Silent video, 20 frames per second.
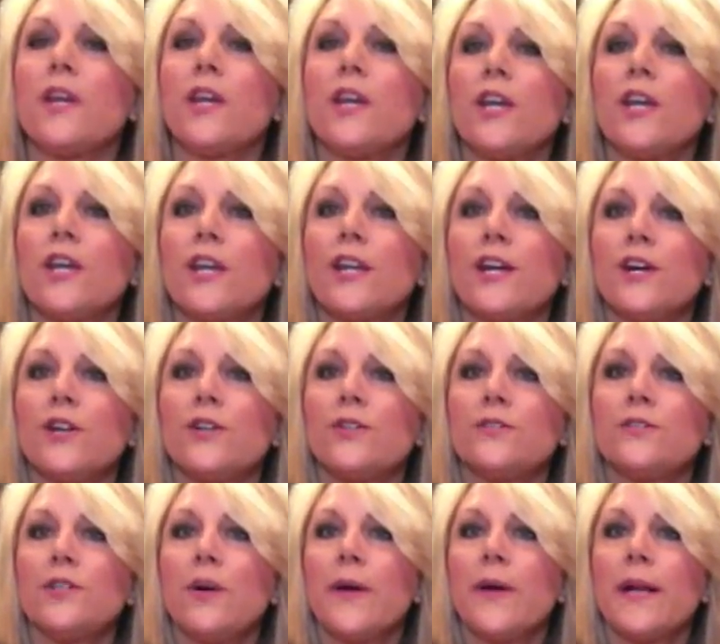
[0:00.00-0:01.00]

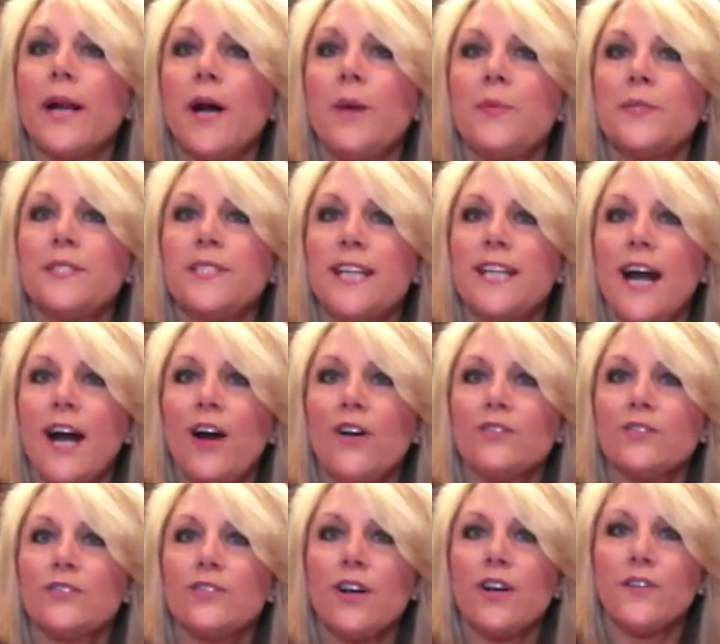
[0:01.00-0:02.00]
going up and
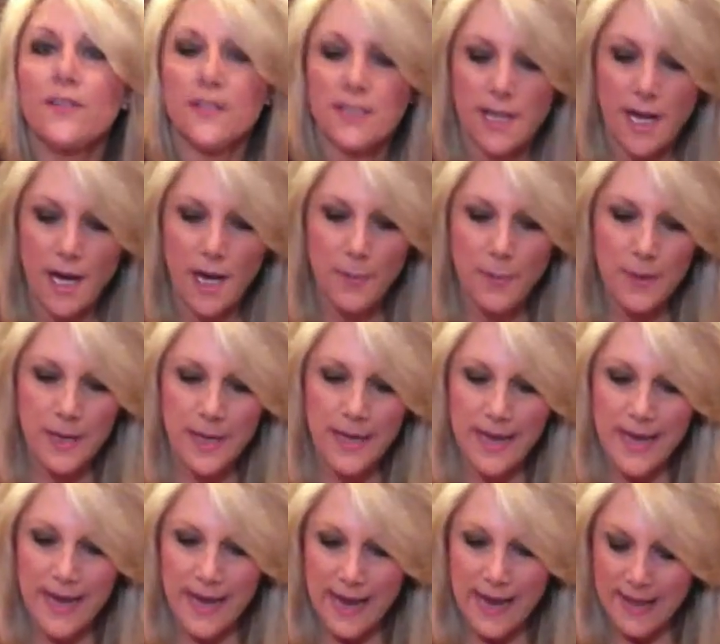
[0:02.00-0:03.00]
down on the top.
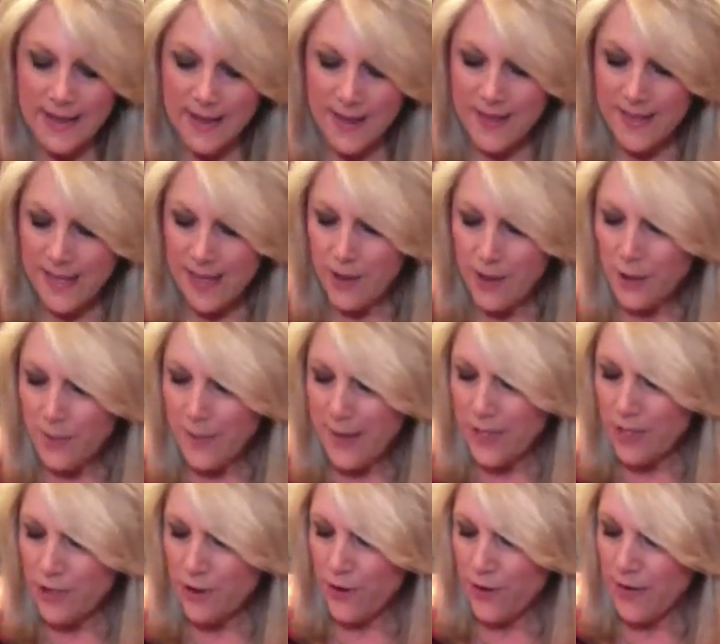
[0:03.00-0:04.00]
And then the other
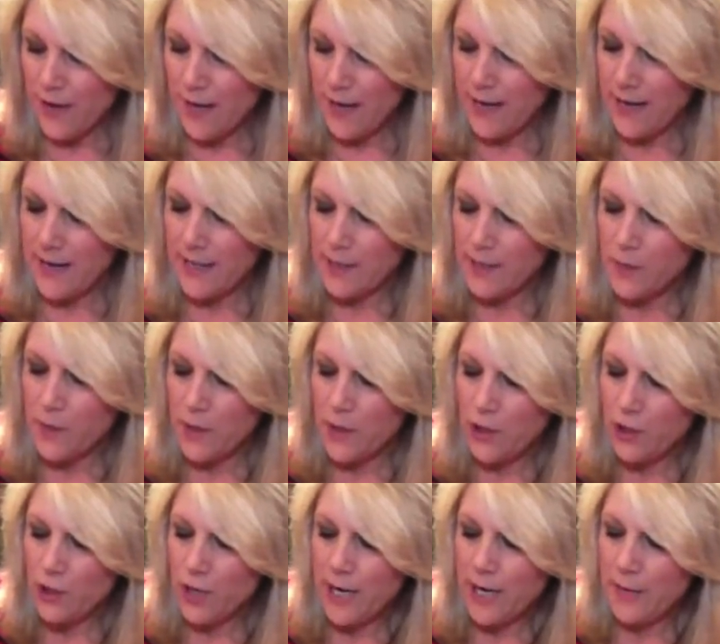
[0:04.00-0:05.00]
major thing is when you
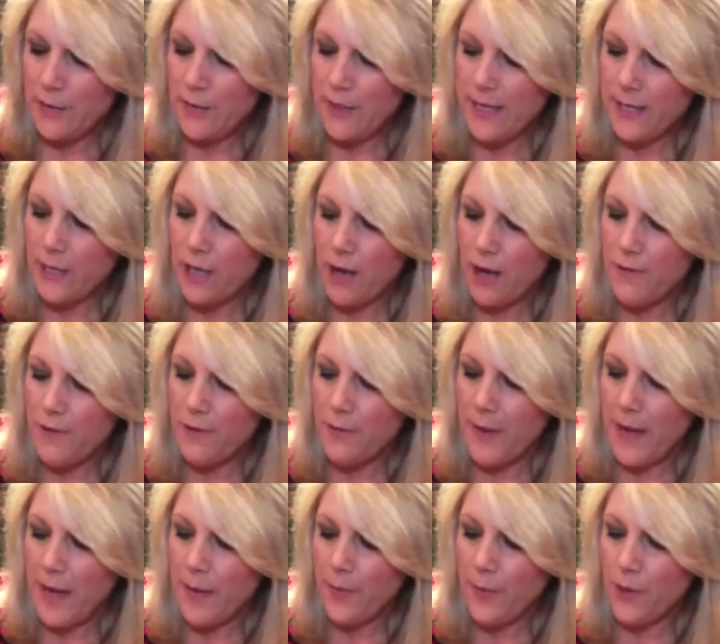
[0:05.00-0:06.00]
try to peel off the
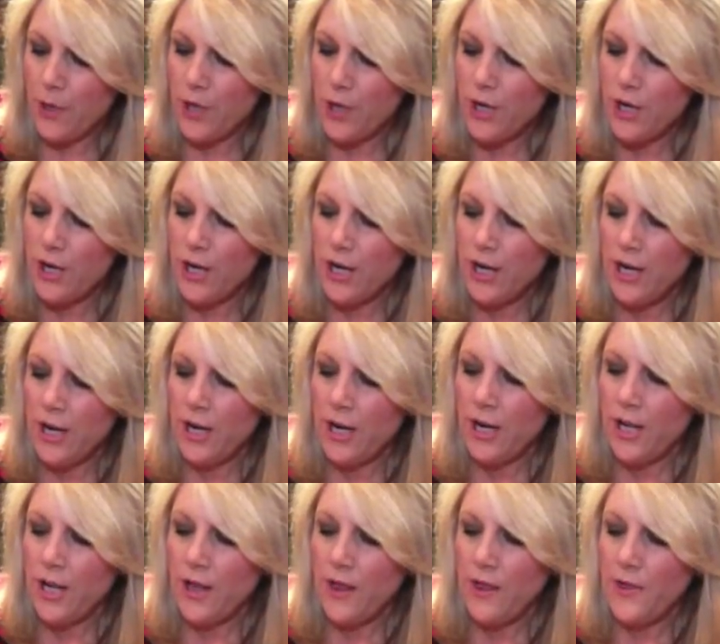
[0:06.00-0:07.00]
paper,
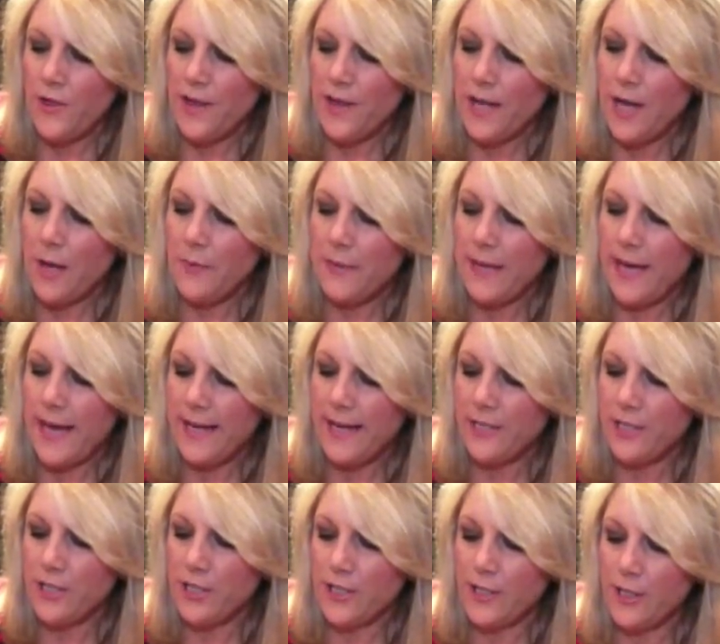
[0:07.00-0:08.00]
the
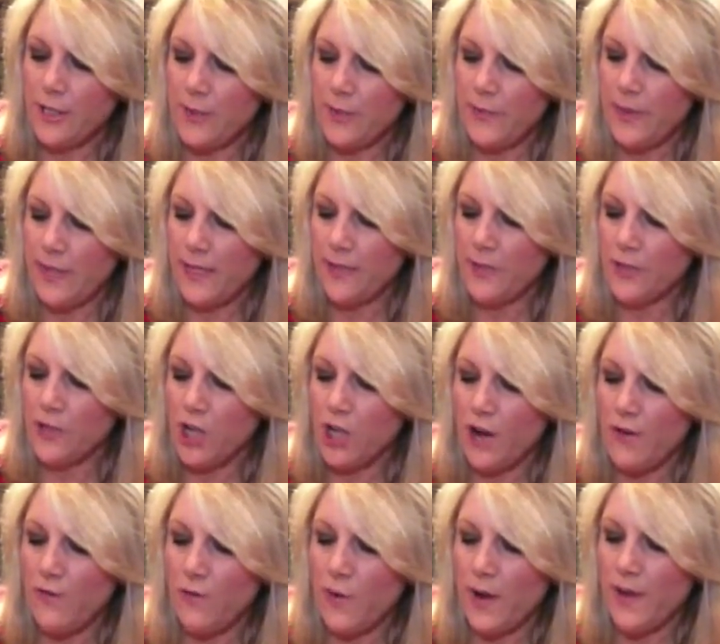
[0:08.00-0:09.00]
cupcake just peels
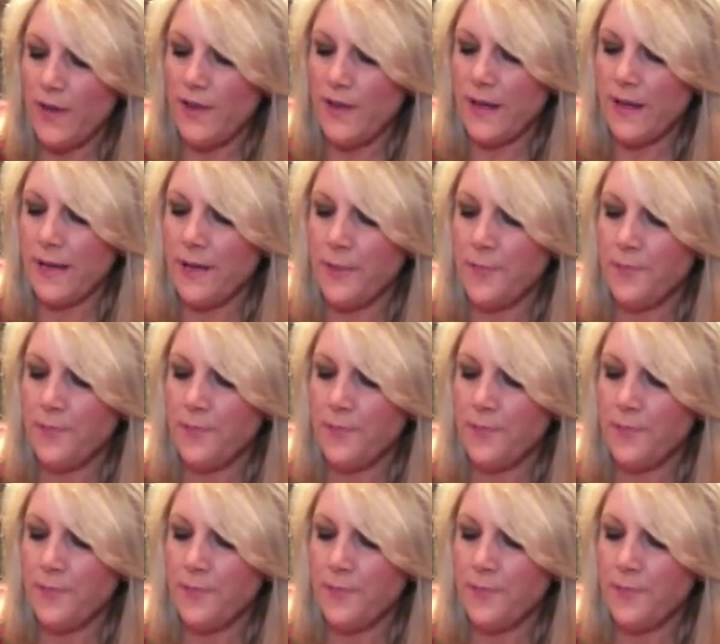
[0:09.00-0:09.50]
off with it.